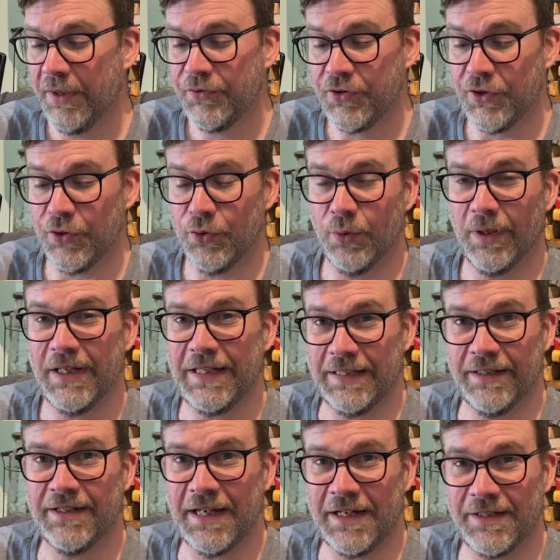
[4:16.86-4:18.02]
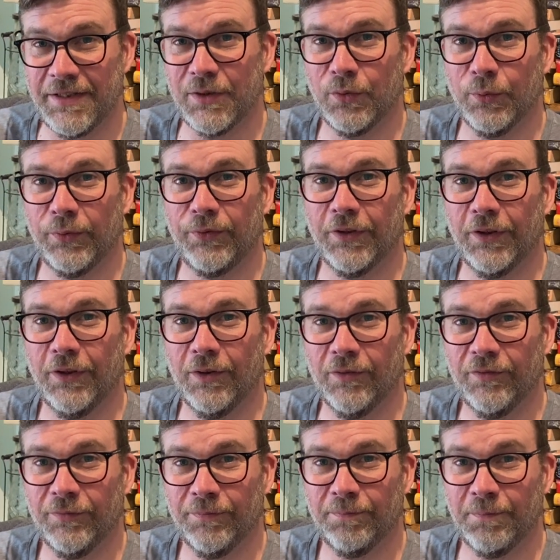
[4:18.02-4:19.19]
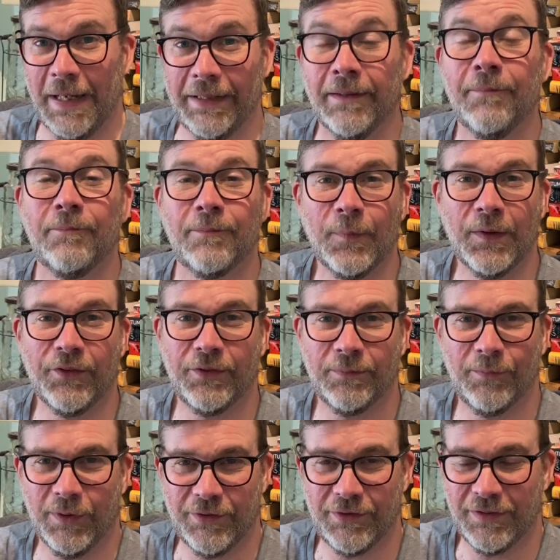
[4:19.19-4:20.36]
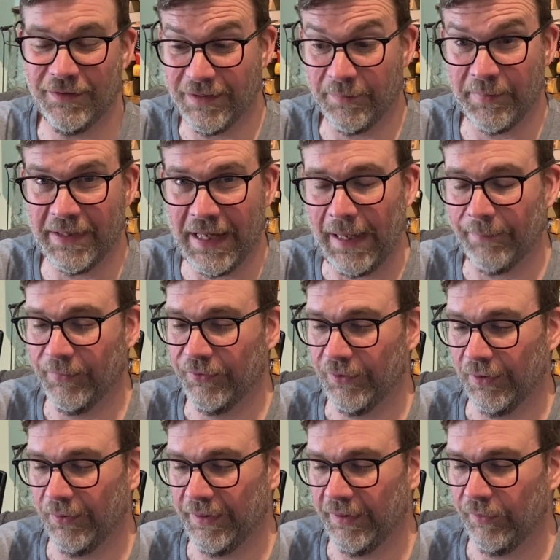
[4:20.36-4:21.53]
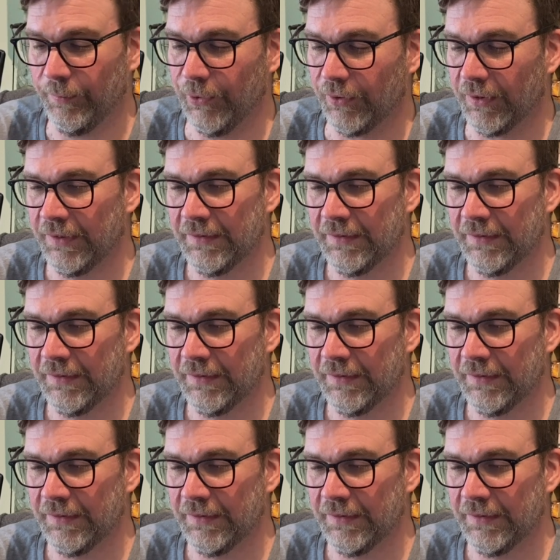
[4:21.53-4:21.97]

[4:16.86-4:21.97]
to eat the testicles of men. Which is something that happens a lot in this book.